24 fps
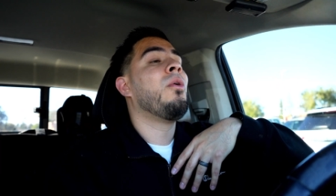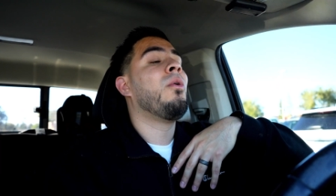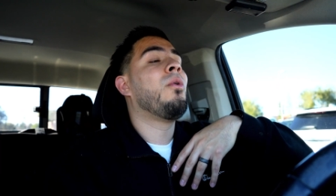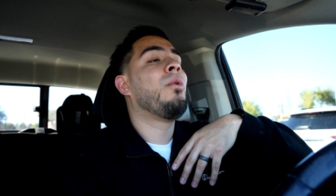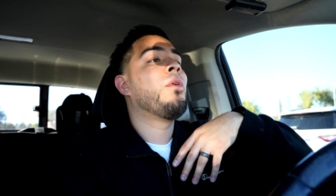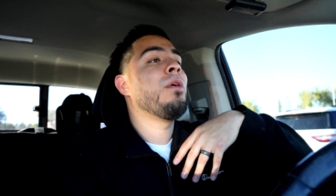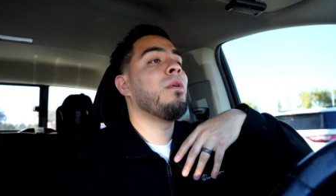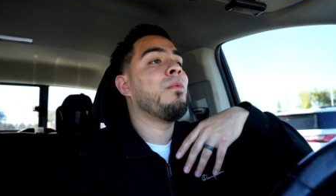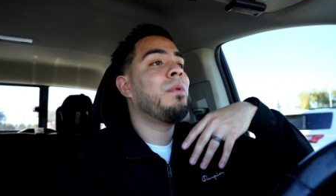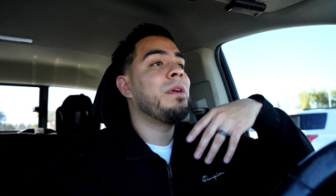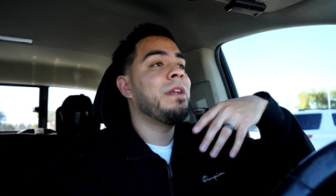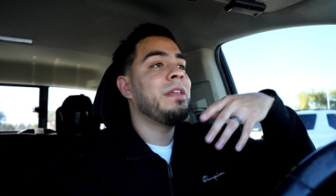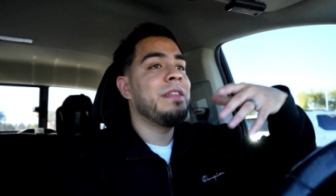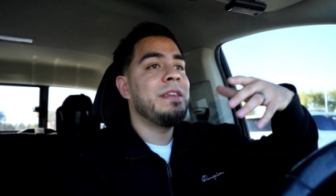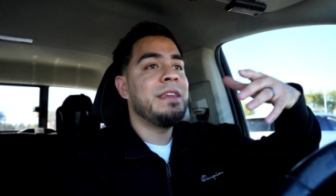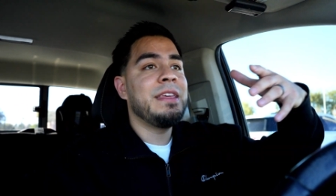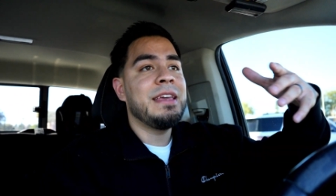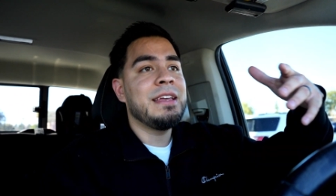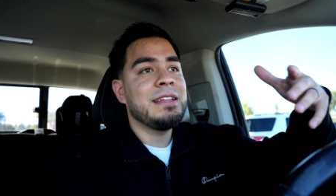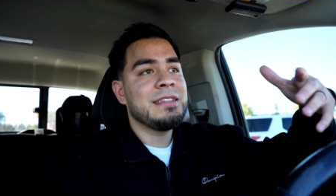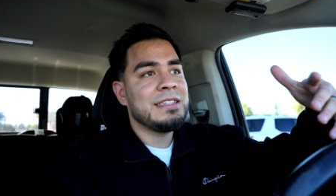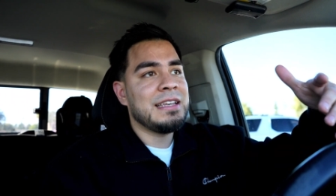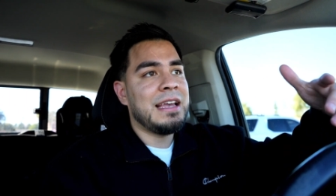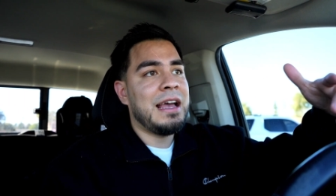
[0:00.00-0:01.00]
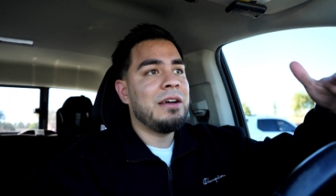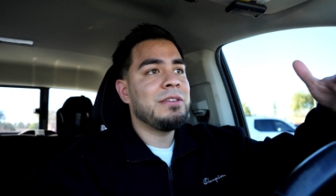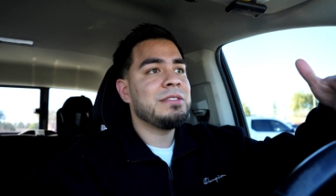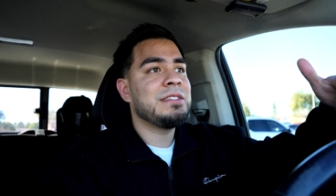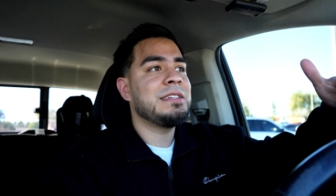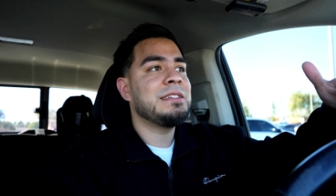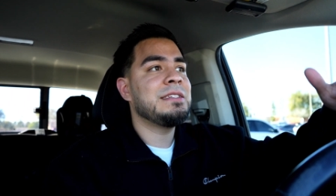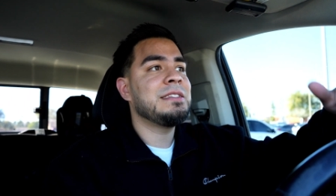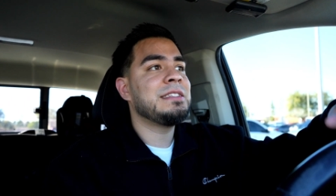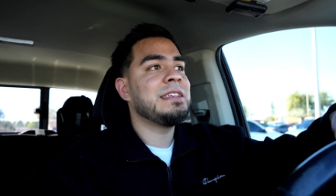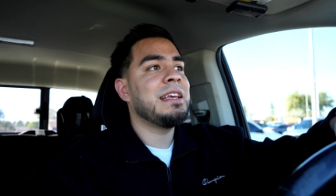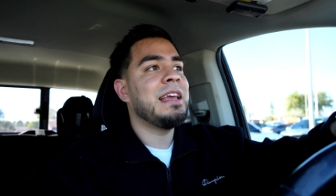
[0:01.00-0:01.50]
or one of the deacon's
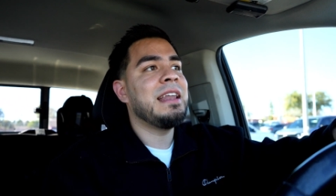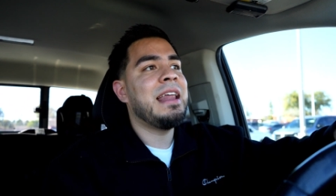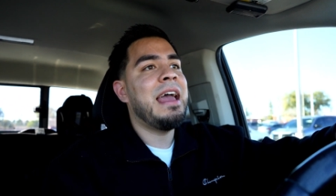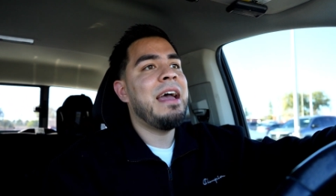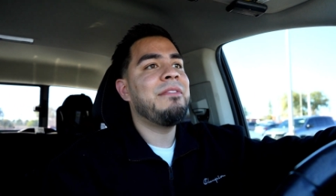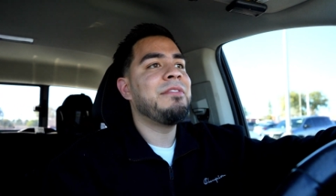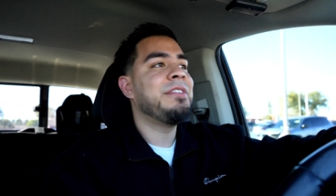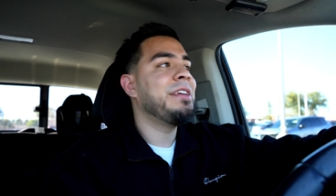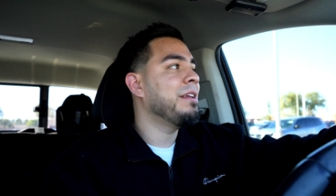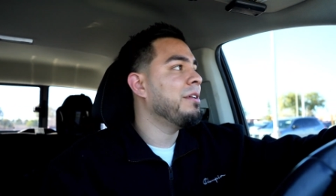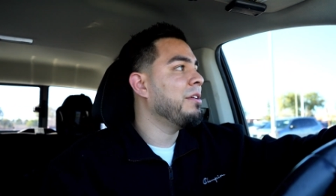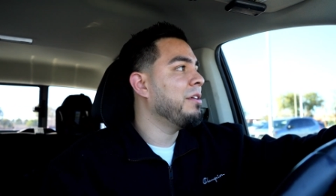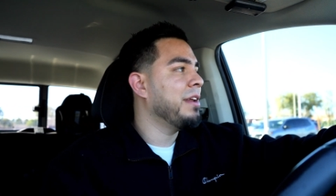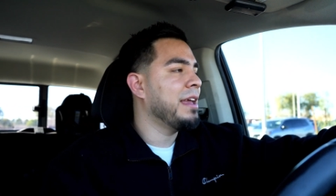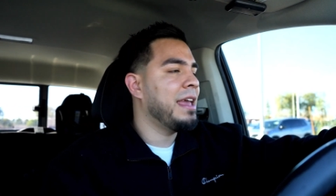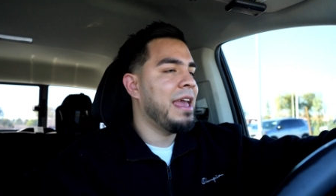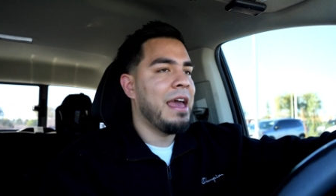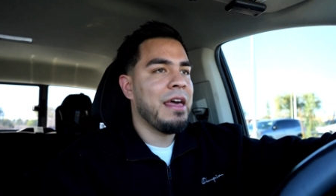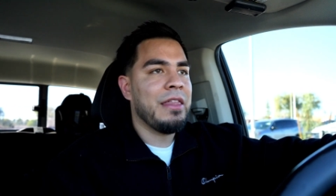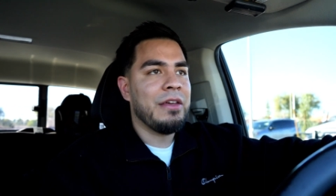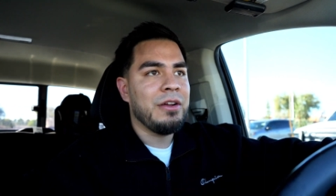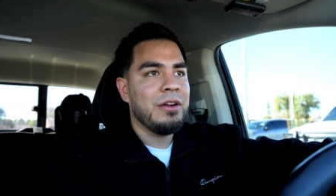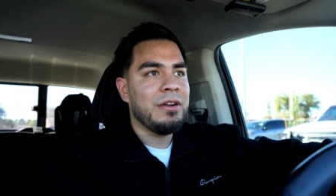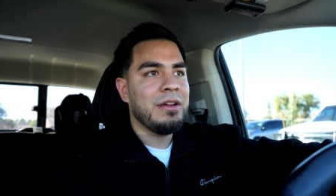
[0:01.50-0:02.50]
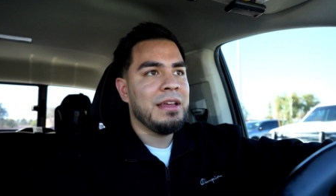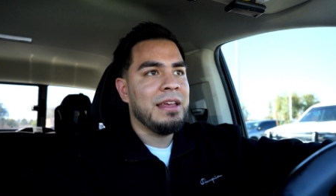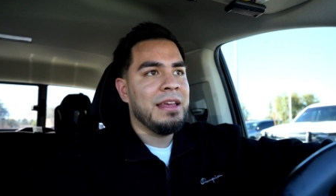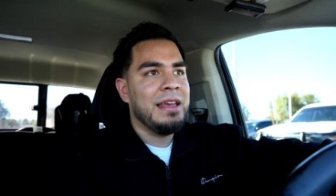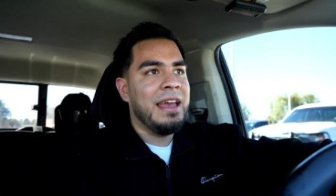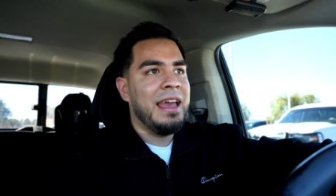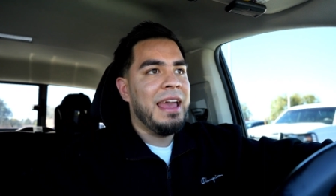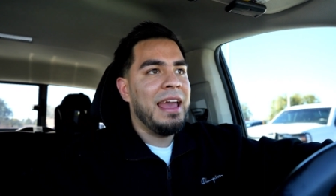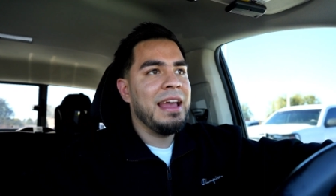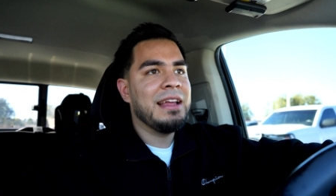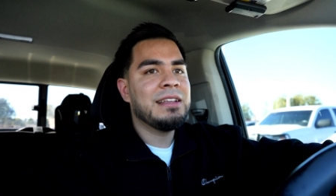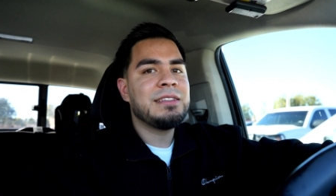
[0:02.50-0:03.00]
houses and have dinner together
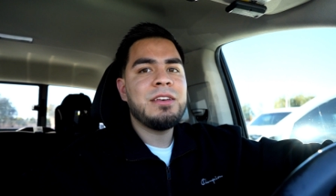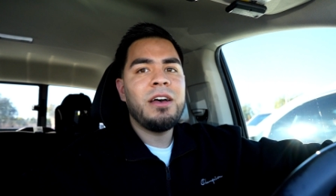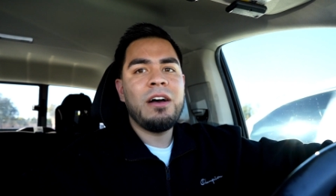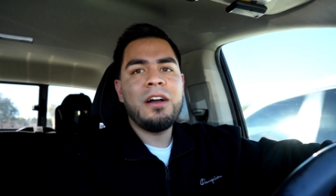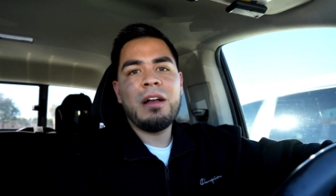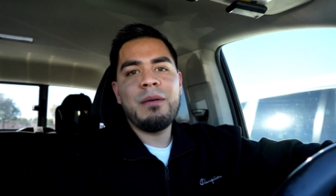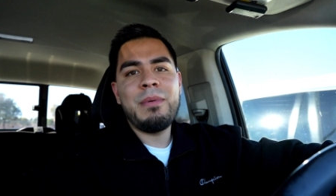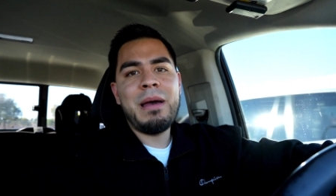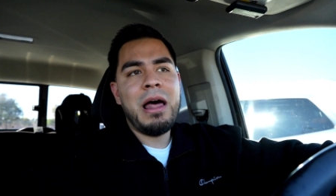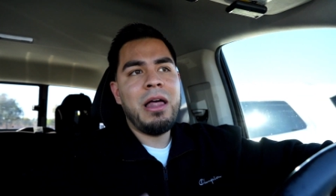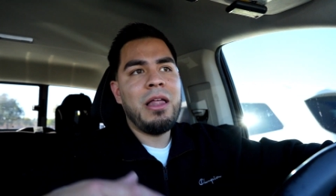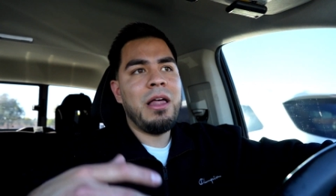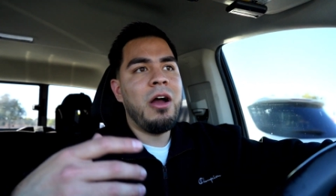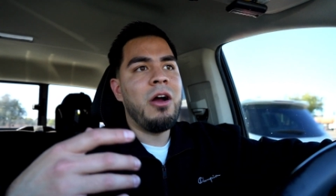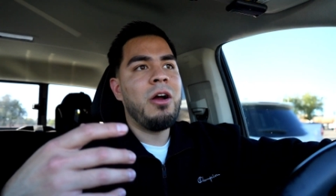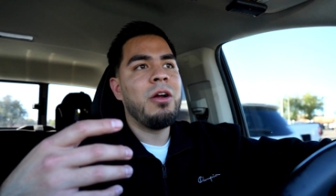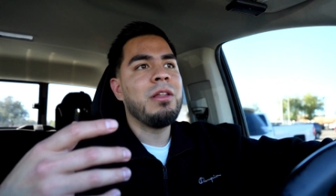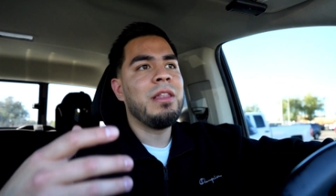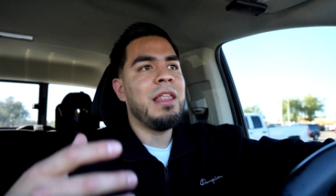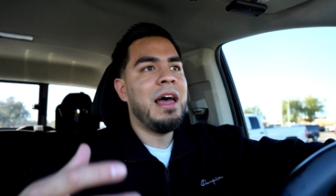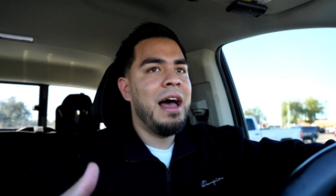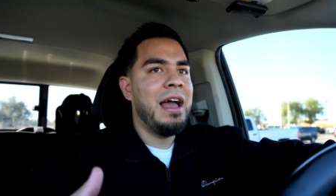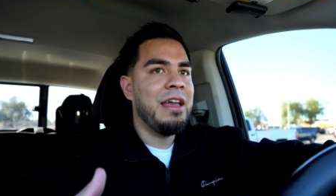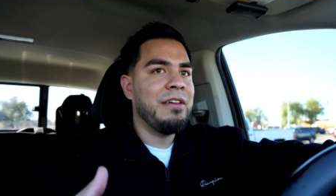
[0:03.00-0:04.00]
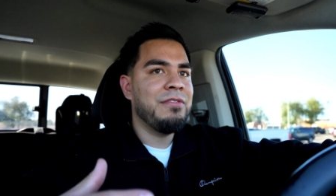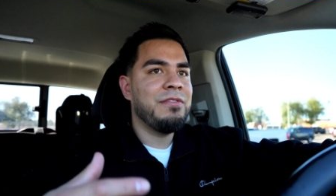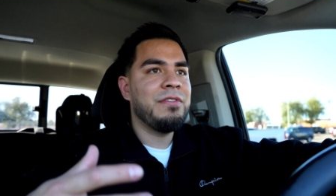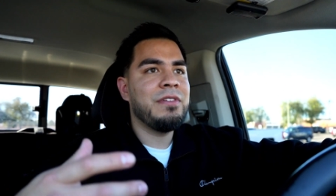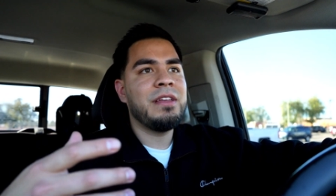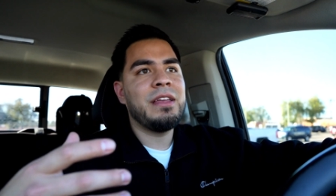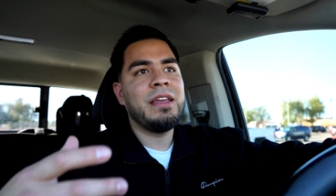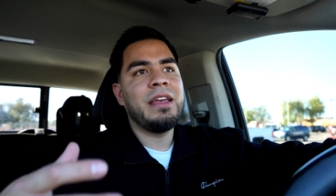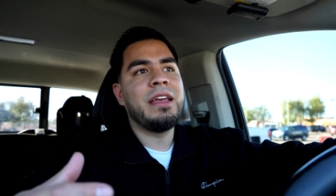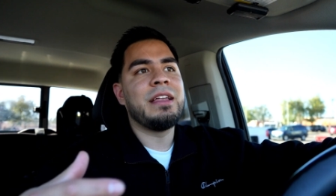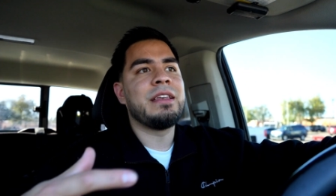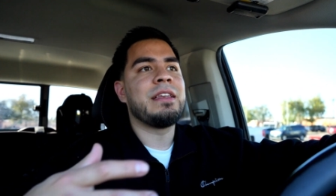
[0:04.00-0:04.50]
and talk about our life
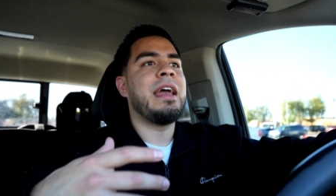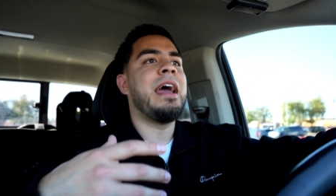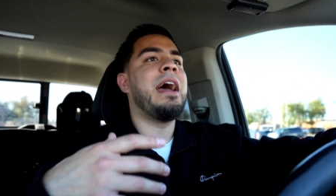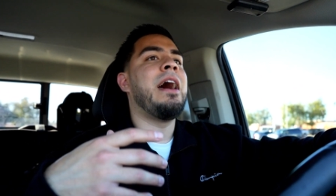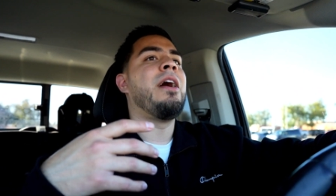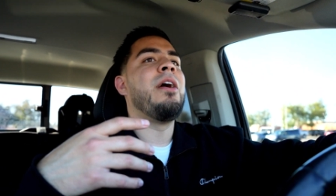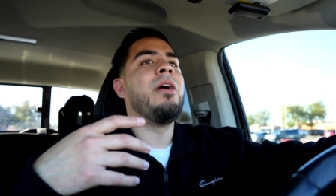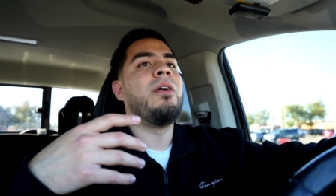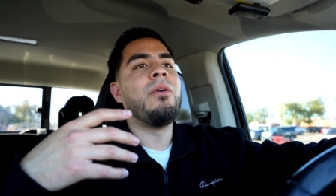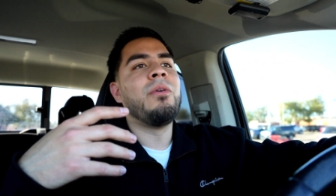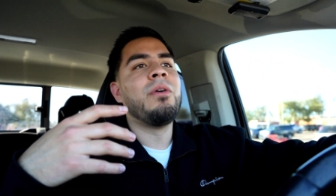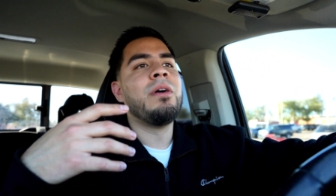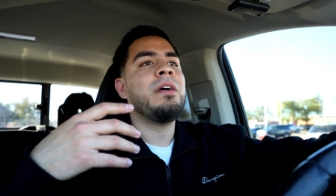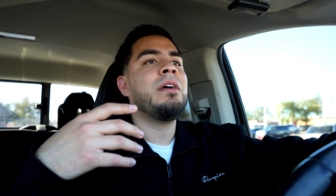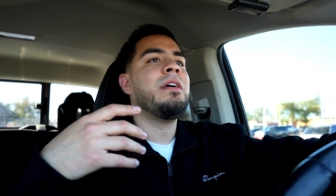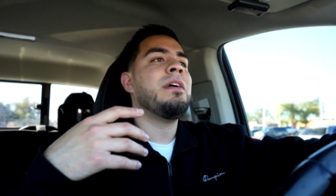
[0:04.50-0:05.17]
and how